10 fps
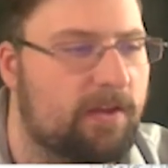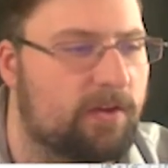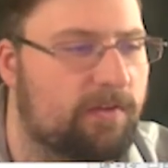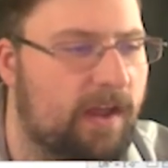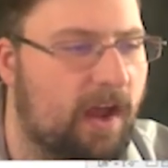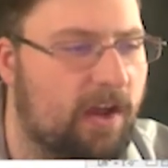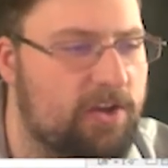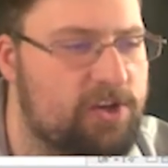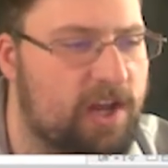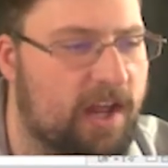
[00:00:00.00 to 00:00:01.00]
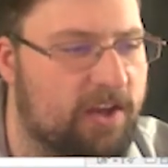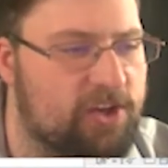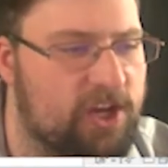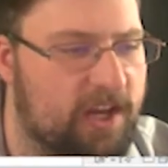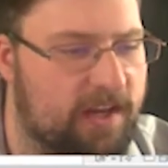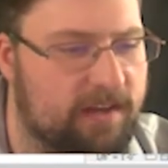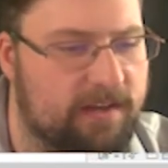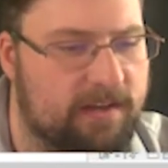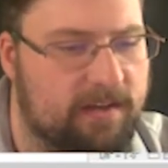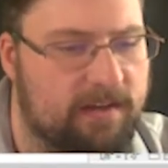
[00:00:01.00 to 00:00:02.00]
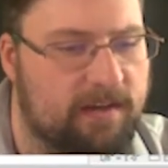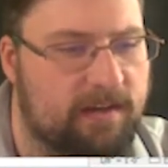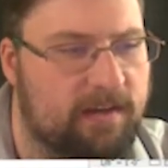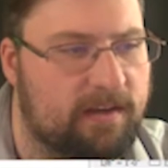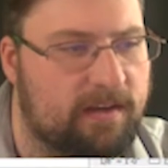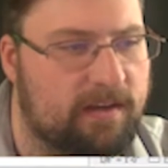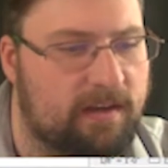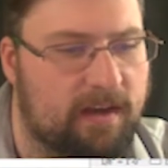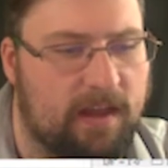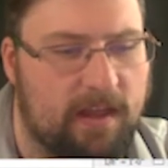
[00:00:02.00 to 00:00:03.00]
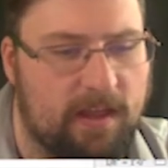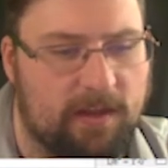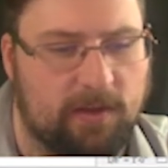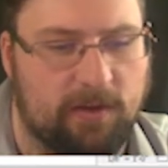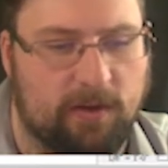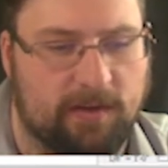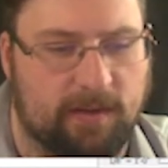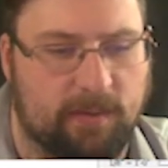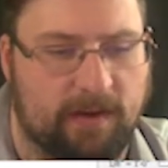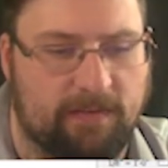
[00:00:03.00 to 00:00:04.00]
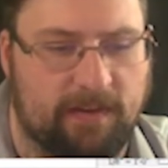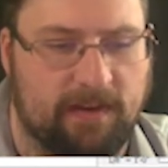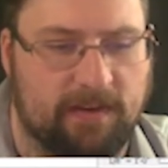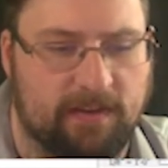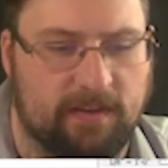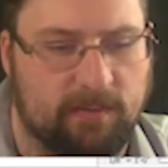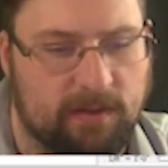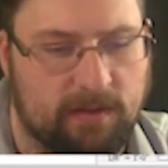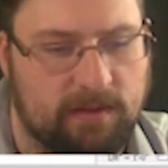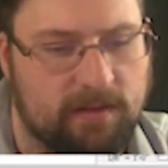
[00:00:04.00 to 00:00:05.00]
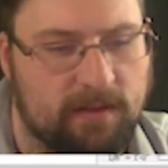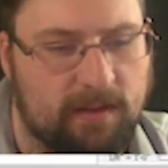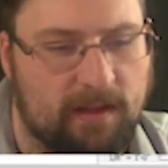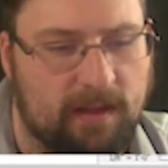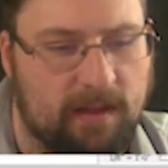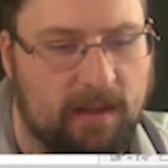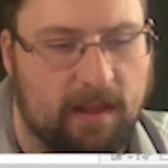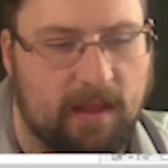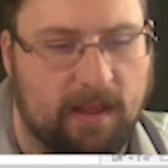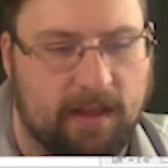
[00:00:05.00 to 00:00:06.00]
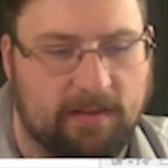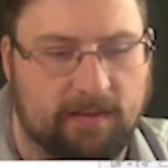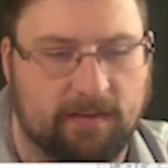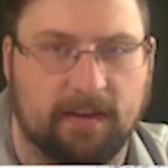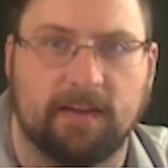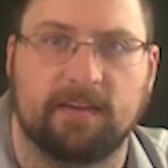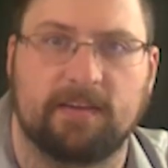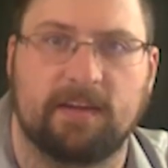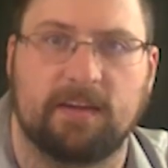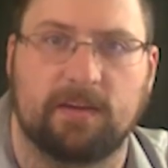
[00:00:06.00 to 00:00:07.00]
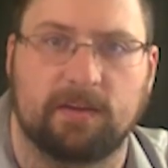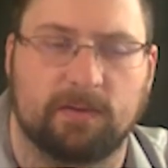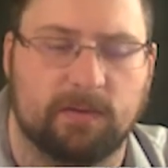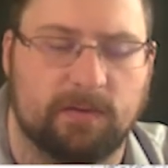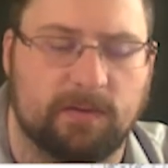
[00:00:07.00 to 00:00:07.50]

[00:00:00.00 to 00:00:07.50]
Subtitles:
So if I uncheck chain, you'll notice that when I finish this wall, it doesn't continue